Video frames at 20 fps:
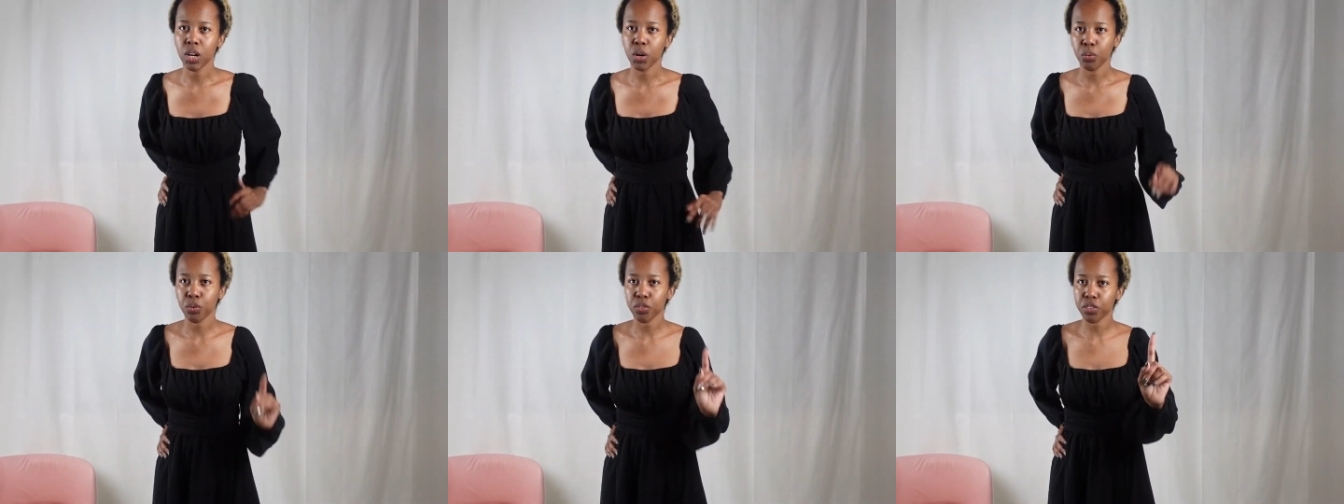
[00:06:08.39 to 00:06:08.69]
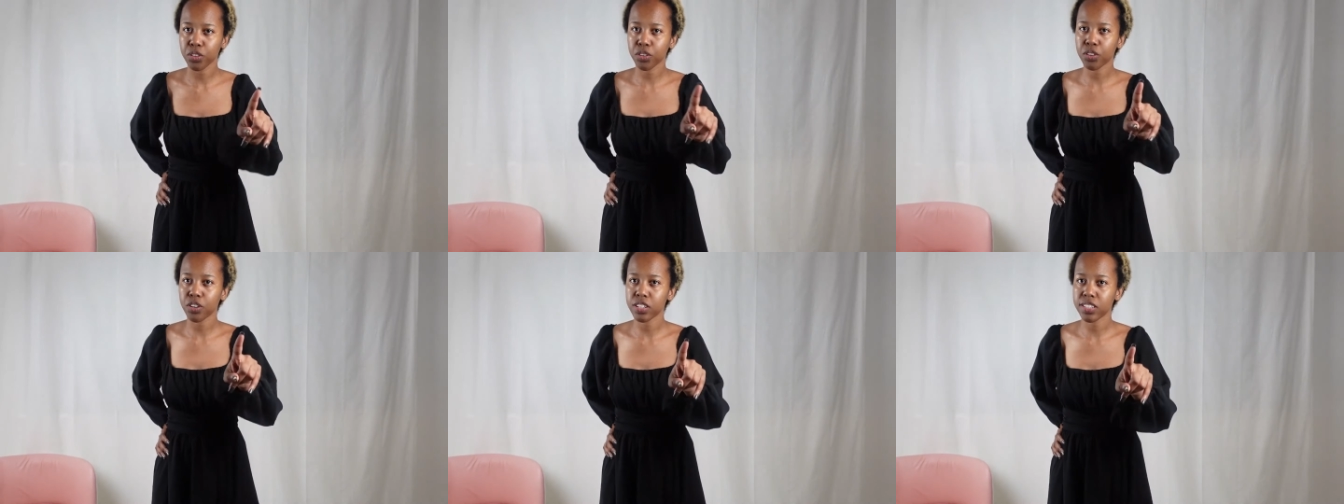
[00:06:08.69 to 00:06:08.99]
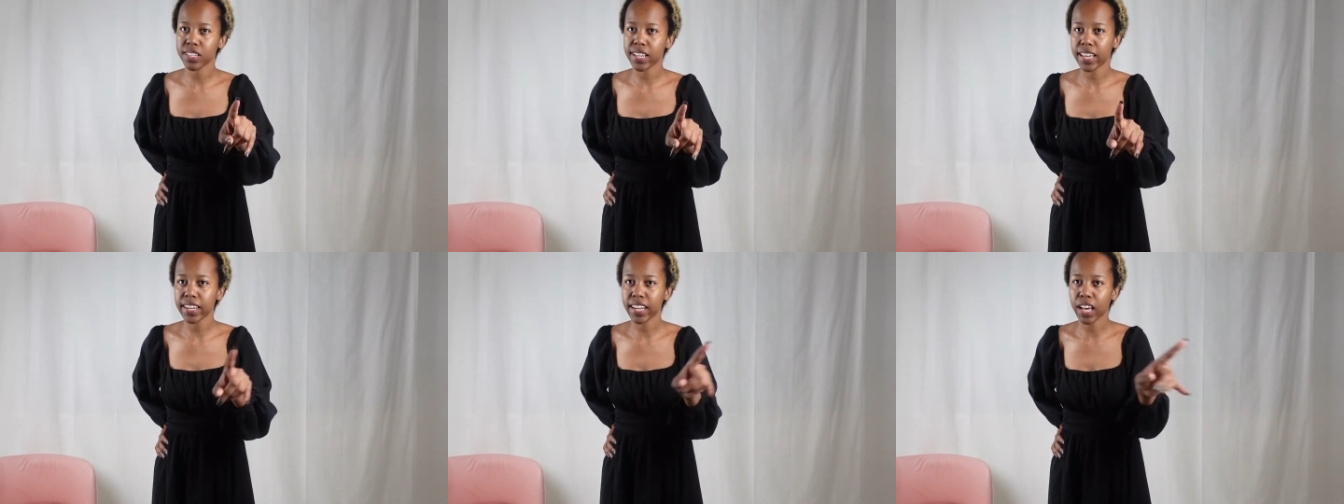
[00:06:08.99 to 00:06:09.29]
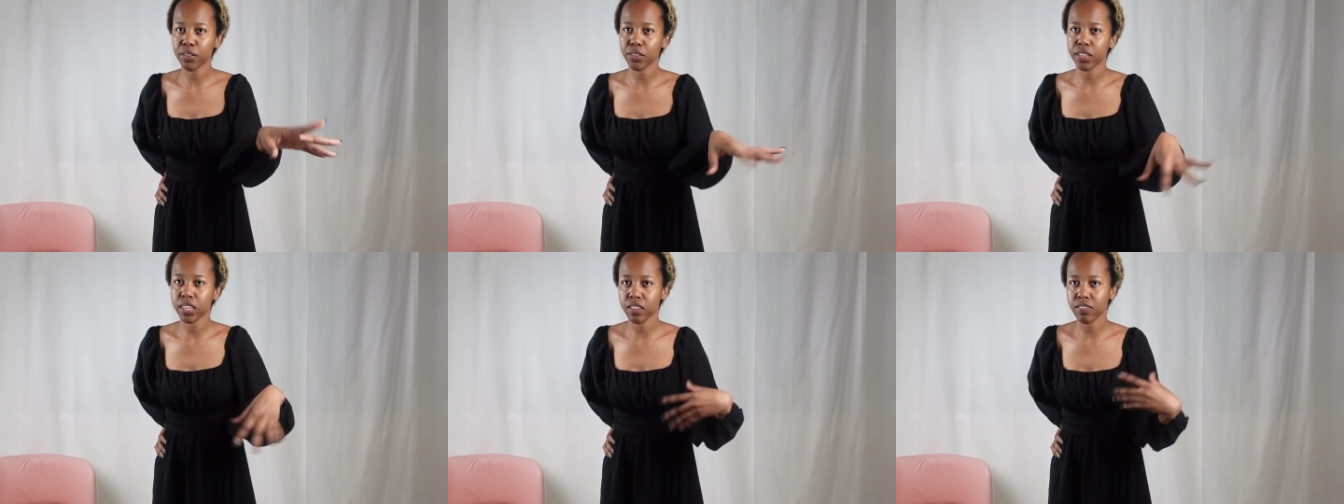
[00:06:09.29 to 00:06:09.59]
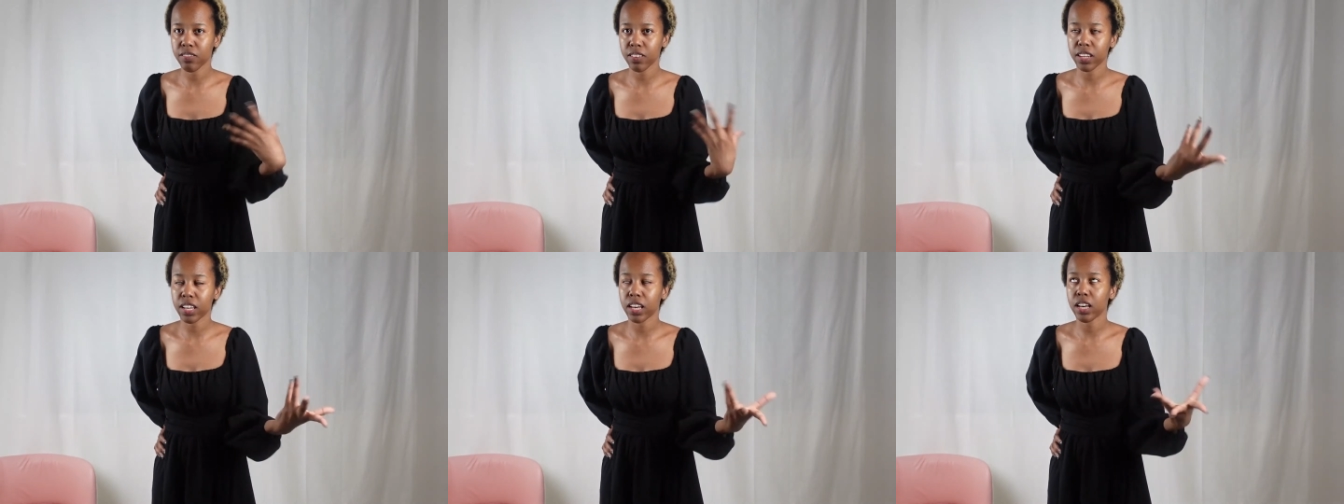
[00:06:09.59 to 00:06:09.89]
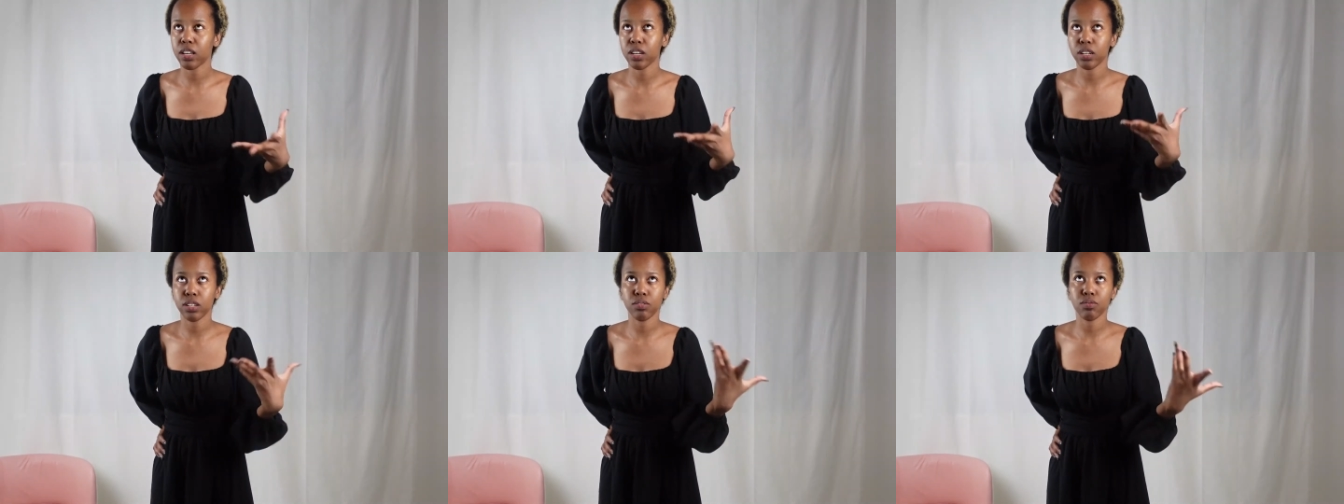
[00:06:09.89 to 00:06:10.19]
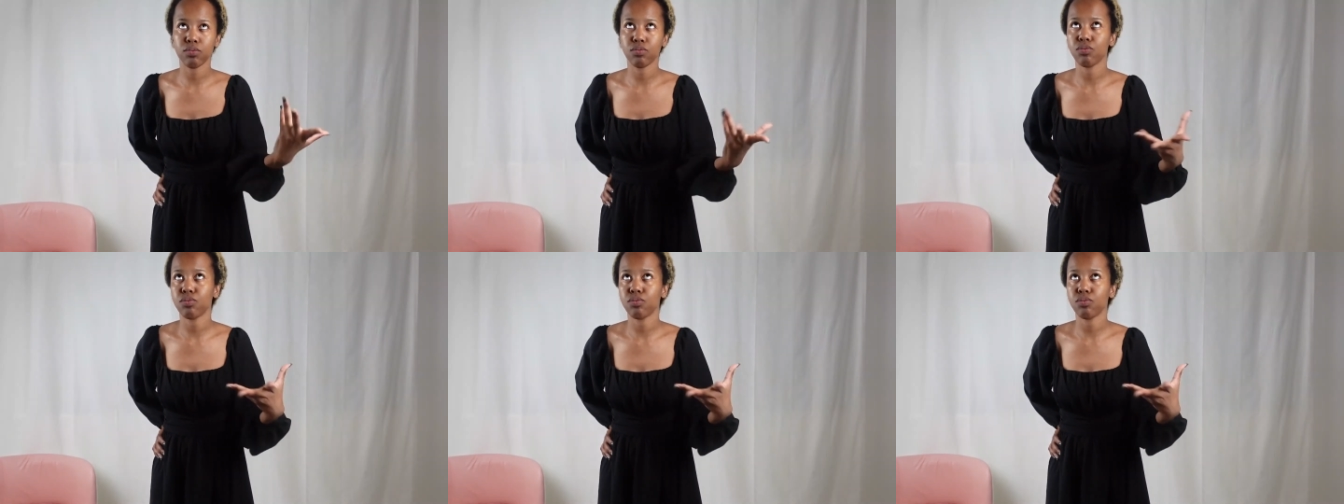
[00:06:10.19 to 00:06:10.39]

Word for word: with the corset, I'll give it a